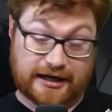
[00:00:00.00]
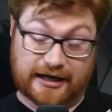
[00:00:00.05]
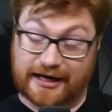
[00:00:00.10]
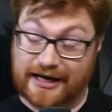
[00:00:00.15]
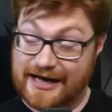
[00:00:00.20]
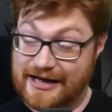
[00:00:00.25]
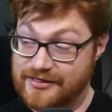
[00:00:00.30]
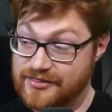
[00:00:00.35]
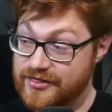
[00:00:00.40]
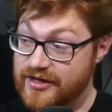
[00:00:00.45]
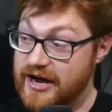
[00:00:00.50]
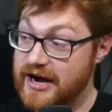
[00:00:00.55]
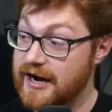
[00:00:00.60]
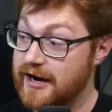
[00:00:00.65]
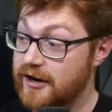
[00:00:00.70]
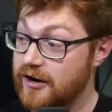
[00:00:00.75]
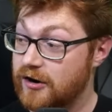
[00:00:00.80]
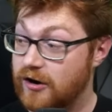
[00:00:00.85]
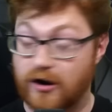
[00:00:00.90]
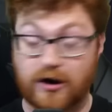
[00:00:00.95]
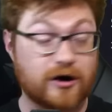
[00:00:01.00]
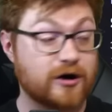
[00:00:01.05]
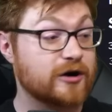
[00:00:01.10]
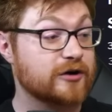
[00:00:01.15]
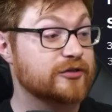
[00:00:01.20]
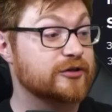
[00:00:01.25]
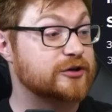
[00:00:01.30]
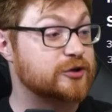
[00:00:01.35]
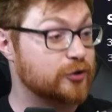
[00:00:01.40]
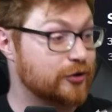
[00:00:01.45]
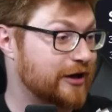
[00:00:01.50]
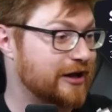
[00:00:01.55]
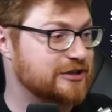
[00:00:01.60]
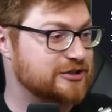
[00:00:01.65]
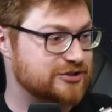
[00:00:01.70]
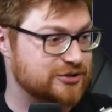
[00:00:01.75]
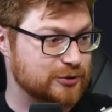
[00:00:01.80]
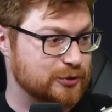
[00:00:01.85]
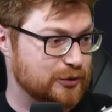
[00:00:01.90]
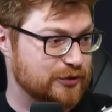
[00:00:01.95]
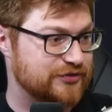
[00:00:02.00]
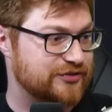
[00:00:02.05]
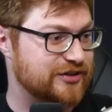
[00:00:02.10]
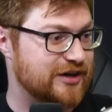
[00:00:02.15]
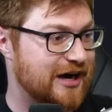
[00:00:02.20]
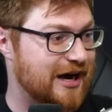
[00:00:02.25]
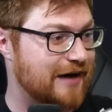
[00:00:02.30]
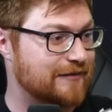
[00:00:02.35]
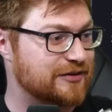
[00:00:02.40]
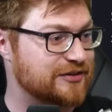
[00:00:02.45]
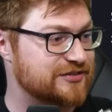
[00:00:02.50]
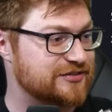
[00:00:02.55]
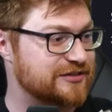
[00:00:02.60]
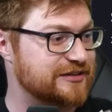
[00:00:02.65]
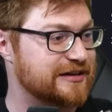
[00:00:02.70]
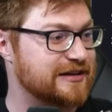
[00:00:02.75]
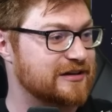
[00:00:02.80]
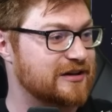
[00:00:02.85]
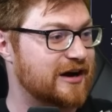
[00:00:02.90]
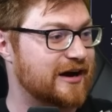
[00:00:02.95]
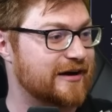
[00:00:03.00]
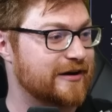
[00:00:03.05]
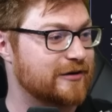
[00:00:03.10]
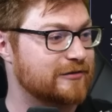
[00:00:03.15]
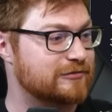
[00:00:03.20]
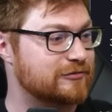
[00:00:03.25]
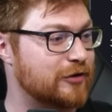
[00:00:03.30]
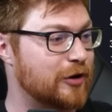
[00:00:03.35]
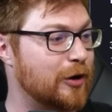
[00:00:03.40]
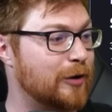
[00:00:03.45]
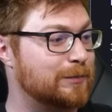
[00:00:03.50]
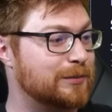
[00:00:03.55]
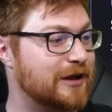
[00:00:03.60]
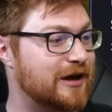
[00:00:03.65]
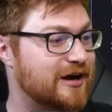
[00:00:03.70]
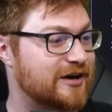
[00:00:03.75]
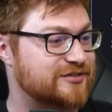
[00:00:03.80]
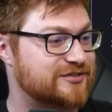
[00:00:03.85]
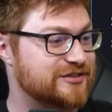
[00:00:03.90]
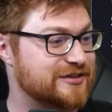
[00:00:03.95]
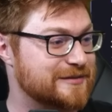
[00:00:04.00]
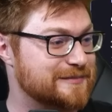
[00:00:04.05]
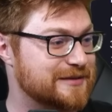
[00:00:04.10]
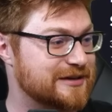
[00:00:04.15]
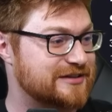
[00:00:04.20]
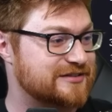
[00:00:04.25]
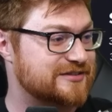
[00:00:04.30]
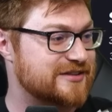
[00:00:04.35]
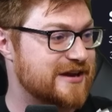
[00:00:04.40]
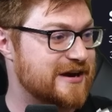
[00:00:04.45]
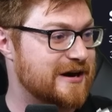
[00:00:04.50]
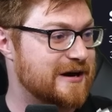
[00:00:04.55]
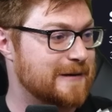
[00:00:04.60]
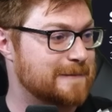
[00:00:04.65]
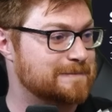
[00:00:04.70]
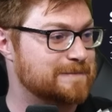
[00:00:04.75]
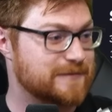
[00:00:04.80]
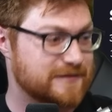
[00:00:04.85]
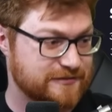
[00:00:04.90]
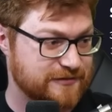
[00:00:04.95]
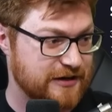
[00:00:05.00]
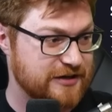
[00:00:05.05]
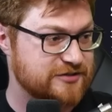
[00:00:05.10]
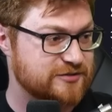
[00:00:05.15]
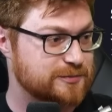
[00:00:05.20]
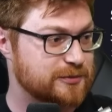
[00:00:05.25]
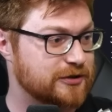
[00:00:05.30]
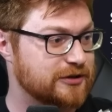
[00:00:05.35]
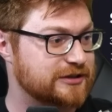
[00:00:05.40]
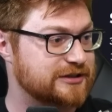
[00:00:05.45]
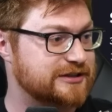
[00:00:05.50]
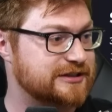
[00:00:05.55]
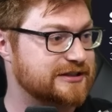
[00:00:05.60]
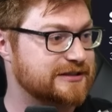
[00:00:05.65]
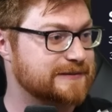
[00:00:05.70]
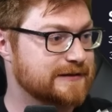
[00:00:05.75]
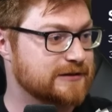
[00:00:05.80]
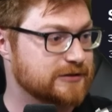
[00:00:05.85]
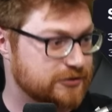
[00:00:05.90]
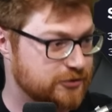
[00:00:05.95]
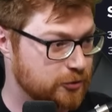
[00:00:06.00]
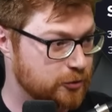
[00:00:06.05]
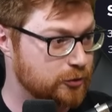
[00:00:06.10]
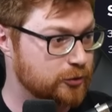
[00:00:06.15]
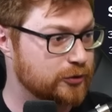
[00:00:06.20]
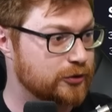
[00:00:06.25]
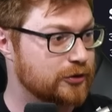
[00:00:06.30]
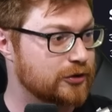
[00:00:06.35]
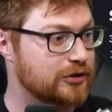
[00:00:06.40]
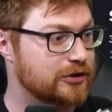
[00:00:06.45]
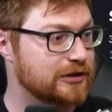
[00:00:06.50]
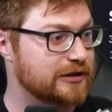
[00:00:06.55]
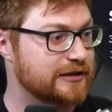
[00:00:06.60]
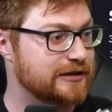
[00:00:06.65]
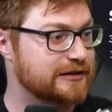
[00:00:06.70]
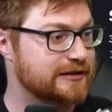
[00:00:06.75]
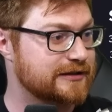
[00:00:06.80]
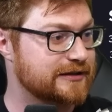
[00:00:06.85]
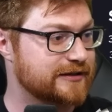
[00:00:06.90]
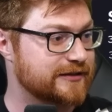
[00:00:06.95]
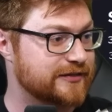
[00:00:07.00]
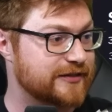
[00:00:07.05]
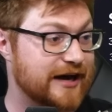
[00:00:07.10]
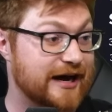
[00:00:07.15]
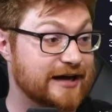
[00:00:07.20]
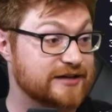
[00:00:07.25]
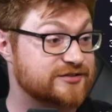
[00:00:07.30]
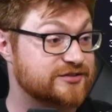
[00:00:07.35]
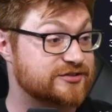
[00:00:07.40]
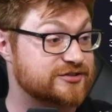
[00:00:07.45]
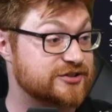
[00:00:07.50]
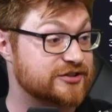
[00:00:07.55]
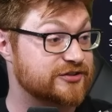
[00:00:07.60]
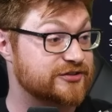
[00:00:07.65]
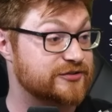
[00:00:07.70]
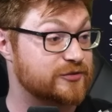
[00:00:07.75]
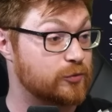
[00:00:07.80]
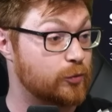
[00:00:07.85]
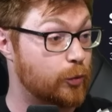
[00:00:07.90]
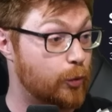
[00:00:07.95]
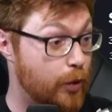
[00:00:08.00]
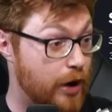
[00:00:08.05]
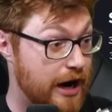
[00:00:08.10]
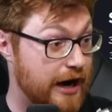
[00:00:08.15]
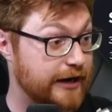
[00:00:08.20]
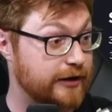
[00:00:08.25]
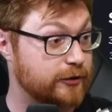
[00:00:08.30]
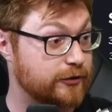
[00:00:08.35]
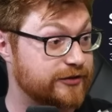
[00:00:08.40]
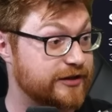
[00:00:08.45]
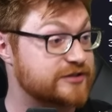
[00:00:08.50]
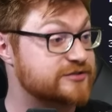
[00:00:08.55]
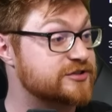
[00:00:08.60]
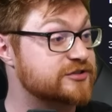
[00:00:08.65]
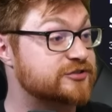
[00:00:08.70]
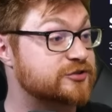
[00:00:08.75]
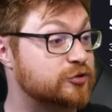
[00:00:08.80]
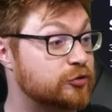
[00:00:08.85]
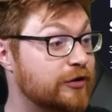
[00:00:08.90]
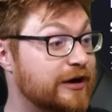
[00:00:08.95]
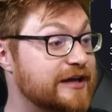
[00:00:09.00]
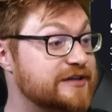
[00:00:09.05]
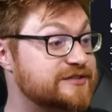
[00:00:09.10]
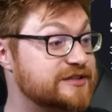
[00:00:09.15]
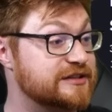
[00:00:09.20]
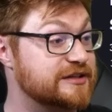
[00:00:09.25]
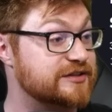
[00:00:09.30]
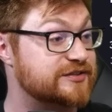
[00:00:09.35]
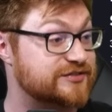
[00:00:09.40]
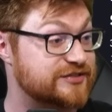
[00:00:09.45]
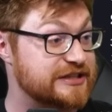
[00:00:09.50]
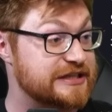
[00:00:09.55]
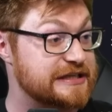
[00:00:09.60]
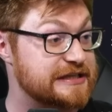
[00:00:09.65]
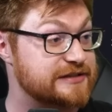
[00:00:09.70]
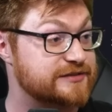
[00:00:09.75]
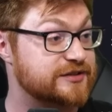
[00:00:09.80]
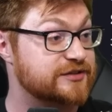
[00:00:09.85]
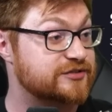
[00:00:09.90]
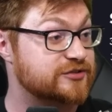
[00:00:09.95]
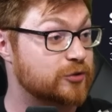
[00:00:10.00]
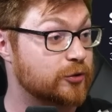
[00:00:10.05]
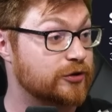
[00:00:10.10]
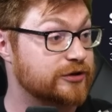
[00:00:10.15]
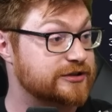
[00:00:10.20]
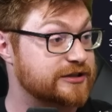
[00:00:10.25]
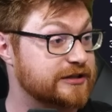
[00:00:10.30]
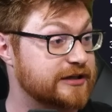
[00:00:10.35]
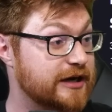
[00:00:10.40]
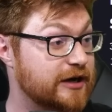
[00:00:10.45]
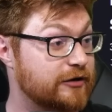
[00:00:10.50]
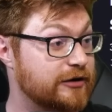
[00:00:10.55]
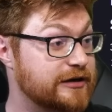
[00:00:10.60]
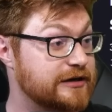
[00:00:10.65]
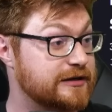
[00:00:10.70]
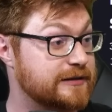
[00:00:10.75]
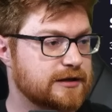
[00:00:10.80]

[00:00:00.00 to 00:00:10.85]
And there are the credentials. Obviously, a lot of Roblox in the mix there, Facebook, Google, that's just wild. That's just crazy to see. Discord Canary.